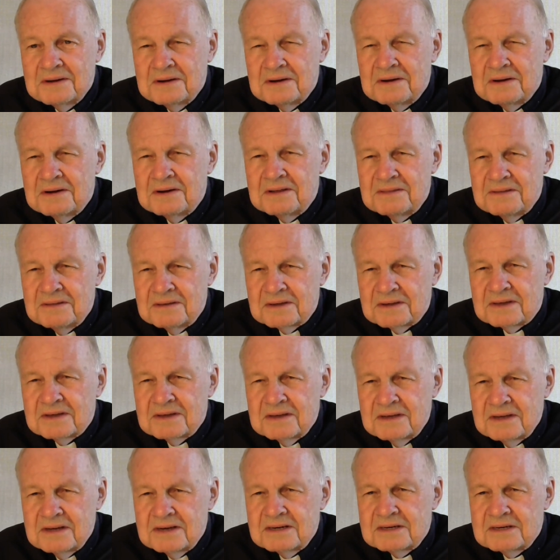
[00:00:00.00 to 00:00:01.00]
The
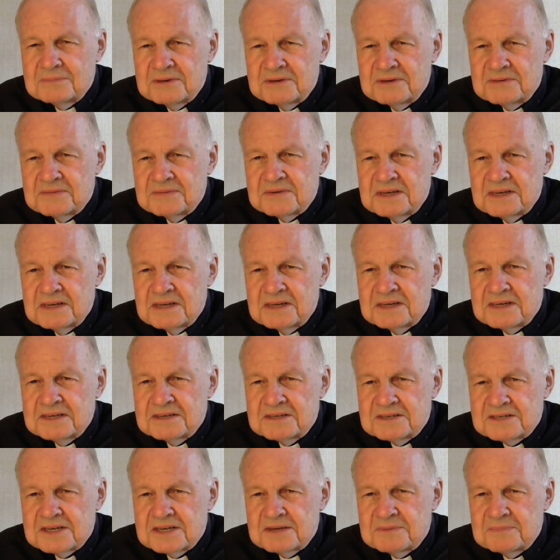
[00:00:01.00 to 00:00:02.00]
kingdom of God,
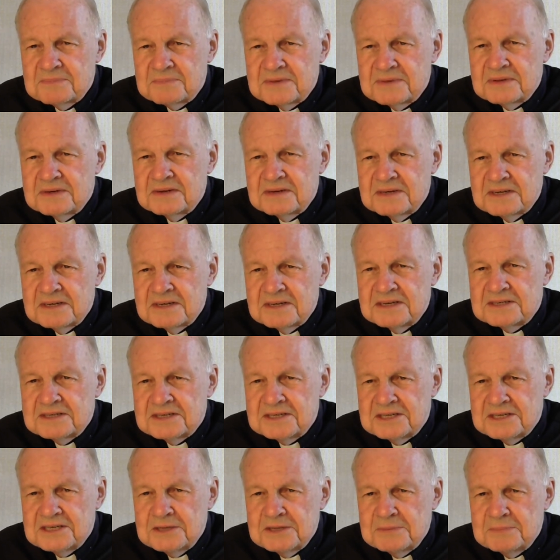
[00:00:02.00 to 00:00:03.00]
something is
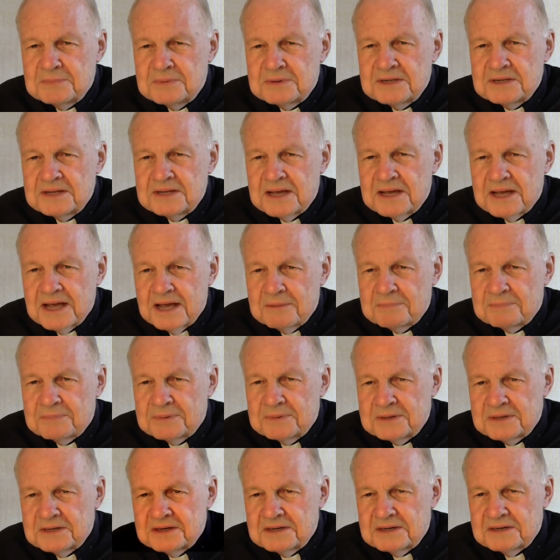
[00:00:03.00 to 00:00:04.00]
deeply
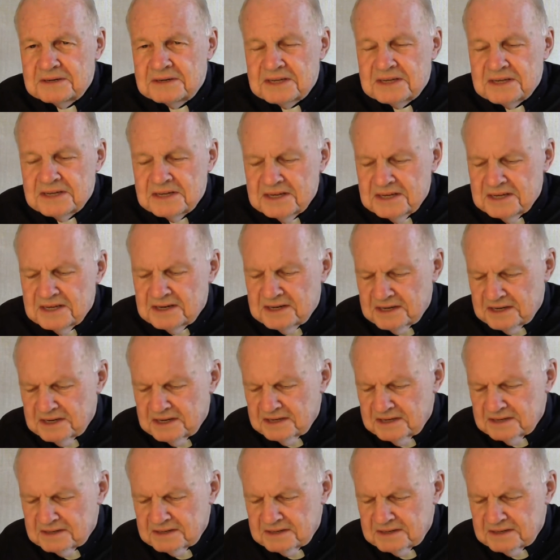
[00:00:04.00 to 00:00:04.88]
happening in it.